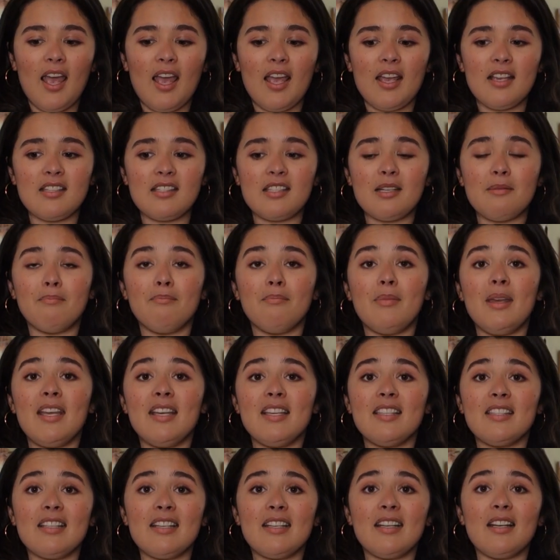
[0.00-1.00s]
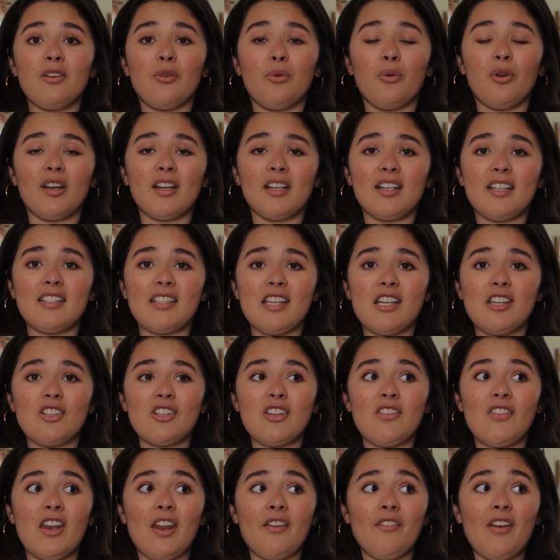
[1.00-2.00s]
is an amazing
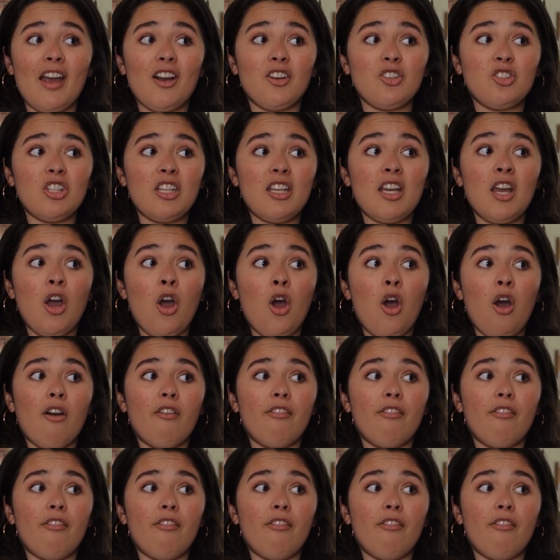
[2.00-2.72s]
organization that I've actually